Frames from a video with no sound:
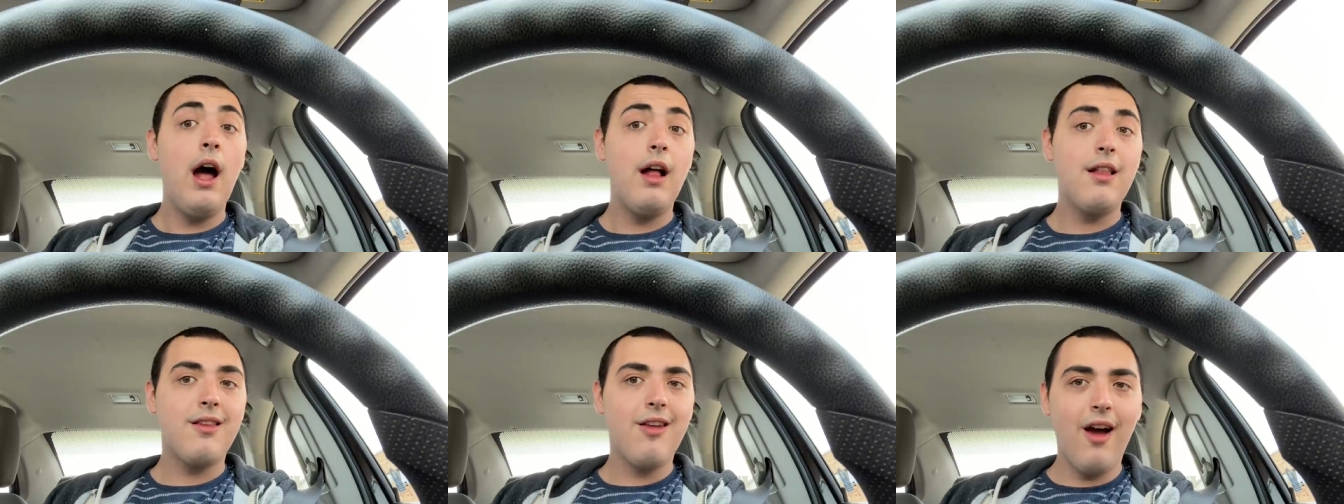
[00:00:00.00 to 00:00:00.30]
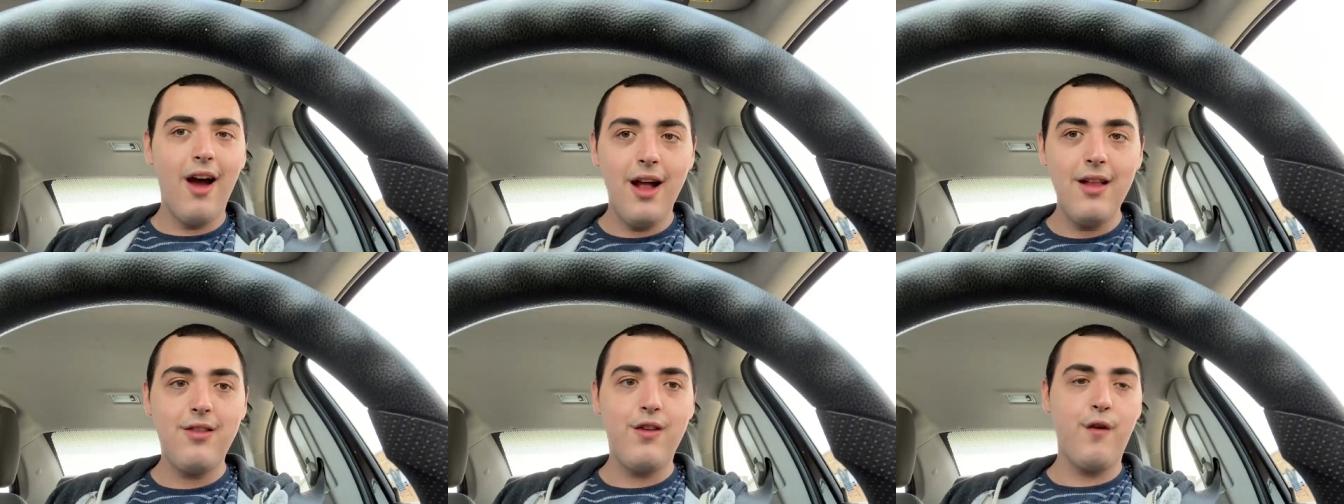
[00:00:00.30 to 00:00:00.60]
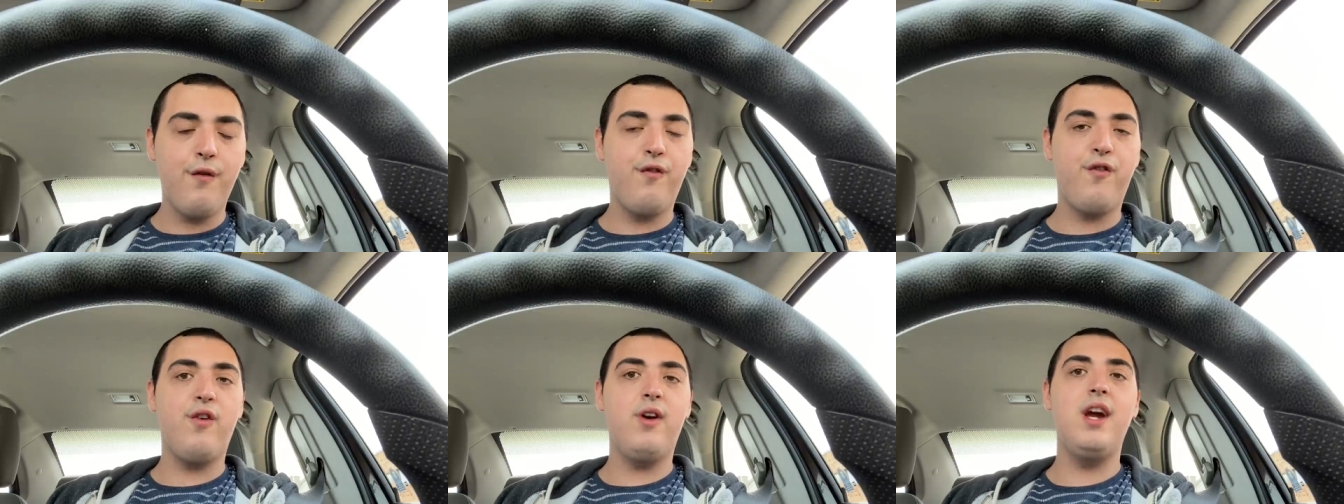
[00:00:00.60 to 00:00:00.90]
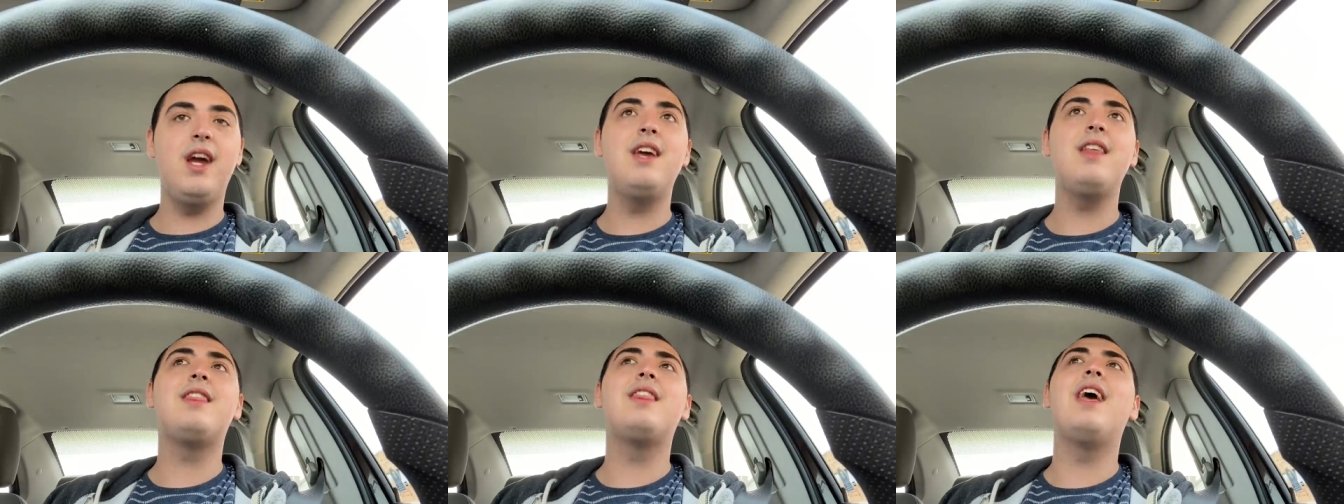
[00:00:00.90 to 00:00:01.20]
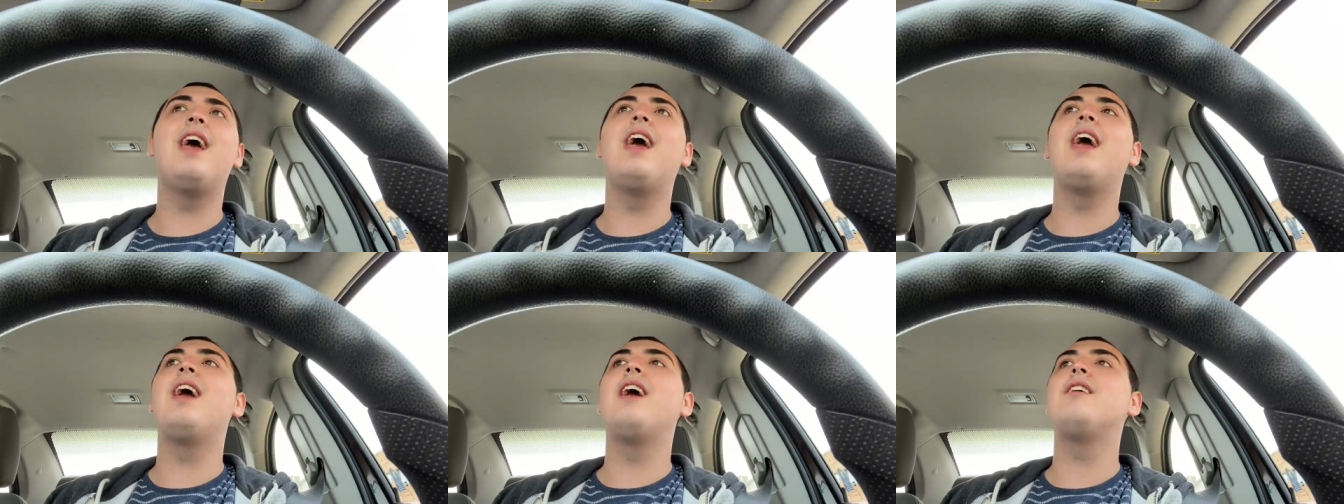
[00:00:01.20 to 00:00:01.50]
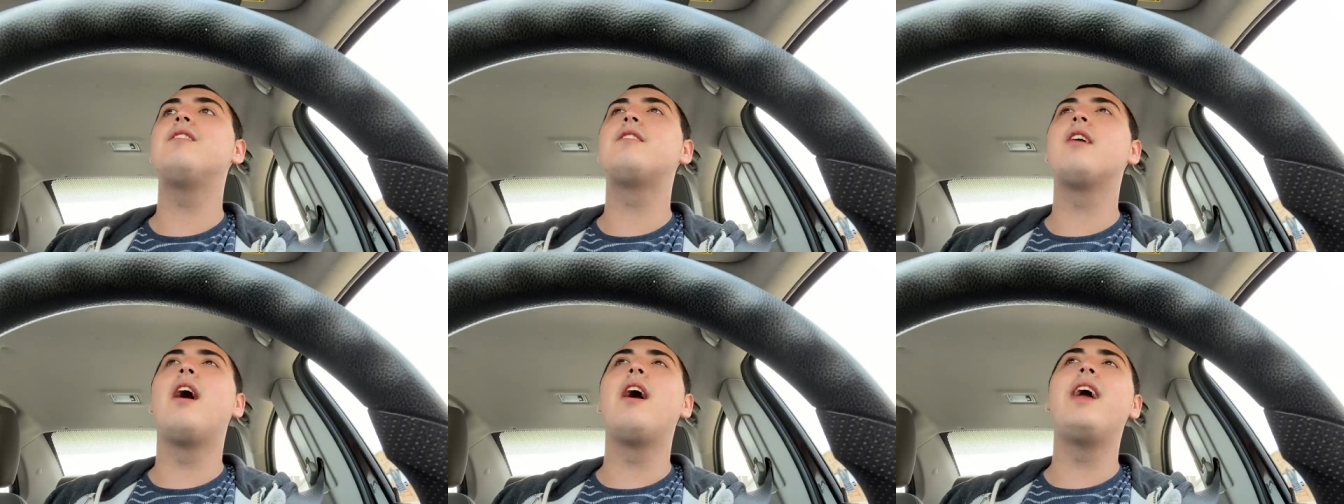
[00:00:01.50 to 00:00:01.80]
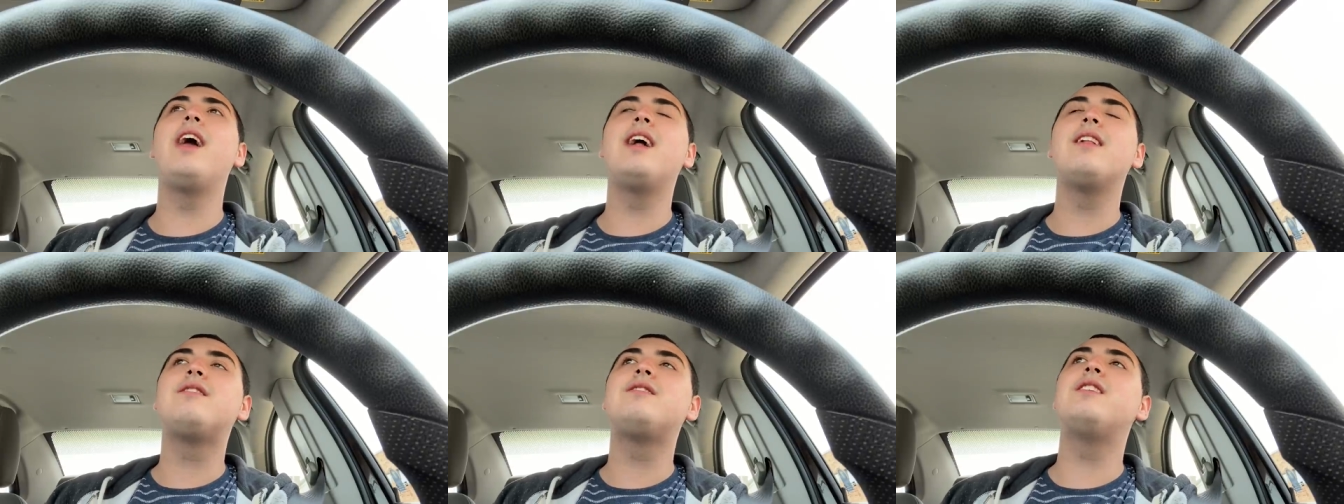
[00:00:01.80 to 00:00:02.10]
Tons of free things,
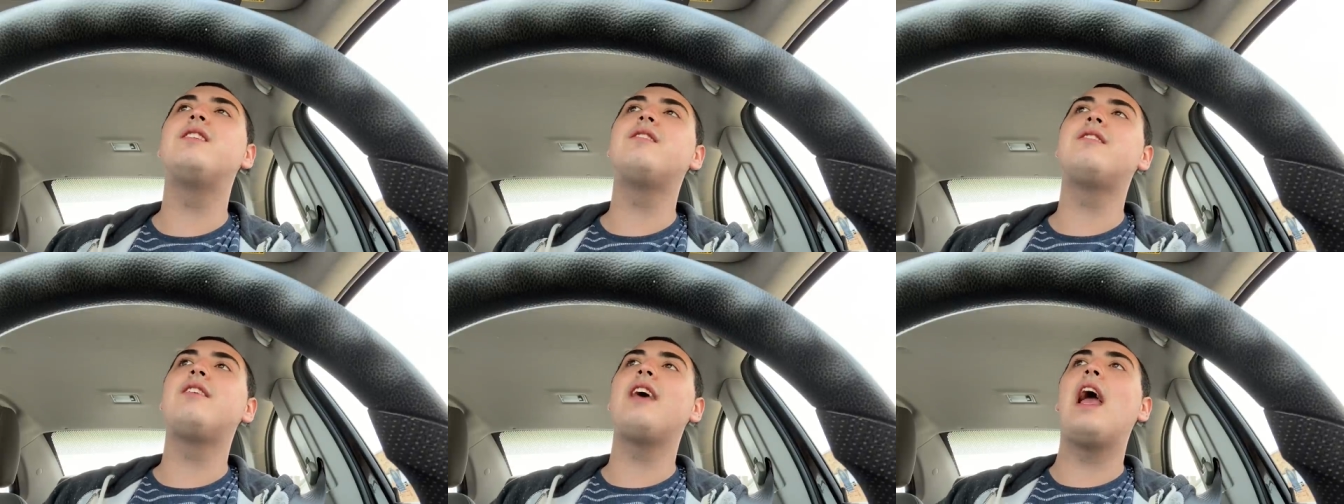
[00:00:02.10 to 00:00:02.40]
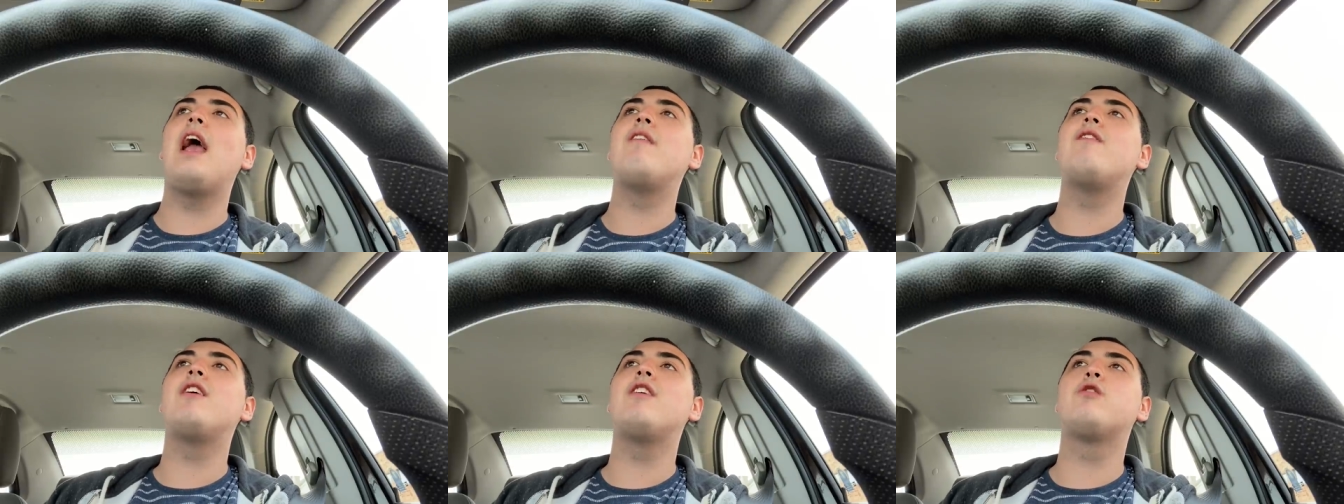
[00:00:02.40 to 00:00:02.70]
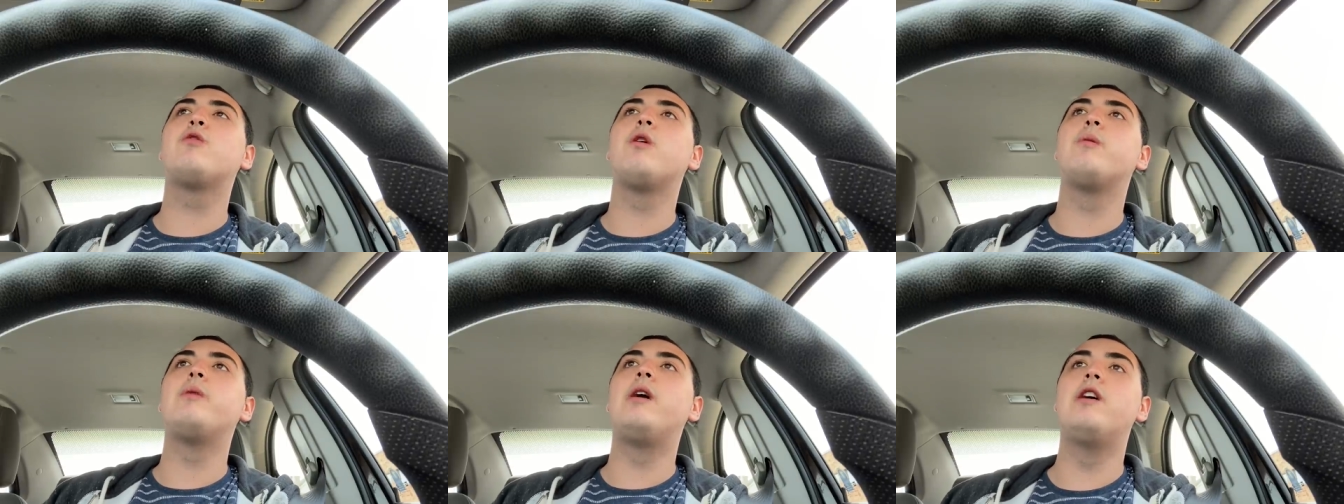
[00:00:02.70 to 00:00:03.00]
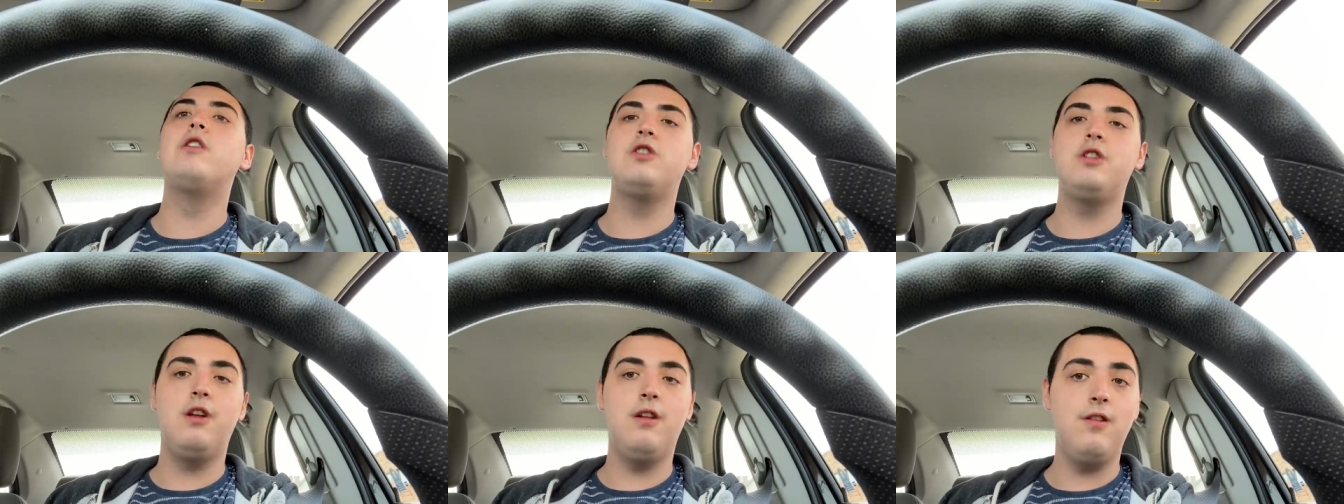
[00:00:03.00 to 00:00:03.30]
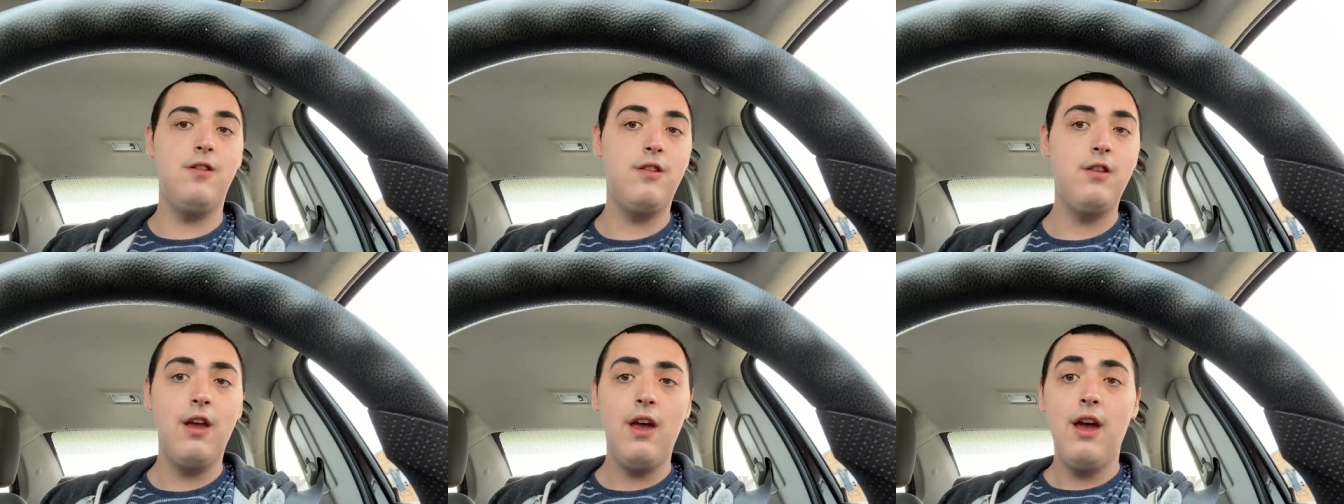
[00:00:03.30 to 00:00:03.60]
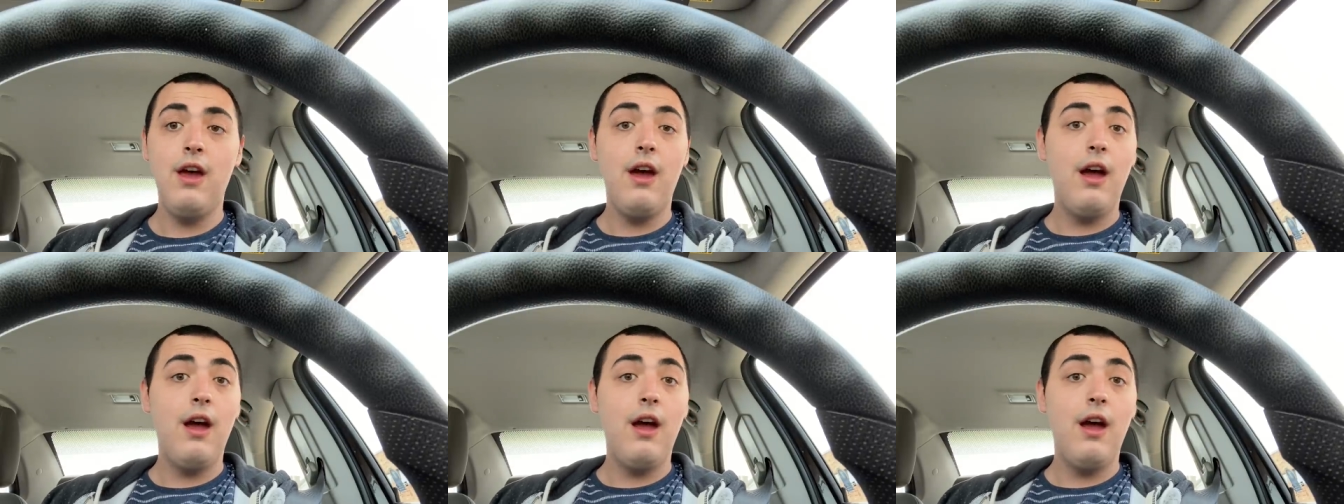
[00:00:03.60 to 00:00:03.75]
instant savings promotions